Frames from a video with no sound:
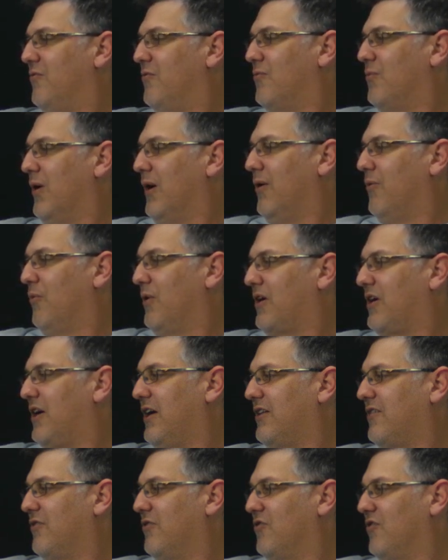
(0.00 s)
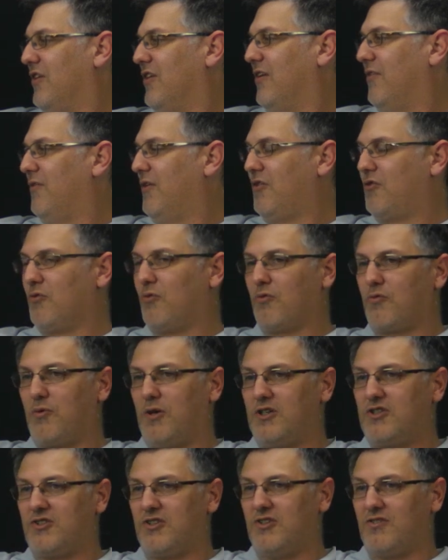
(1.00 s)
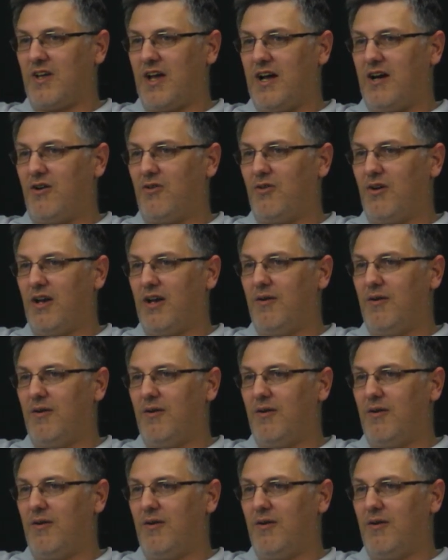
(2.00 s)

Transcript: where it would cut those individual questions out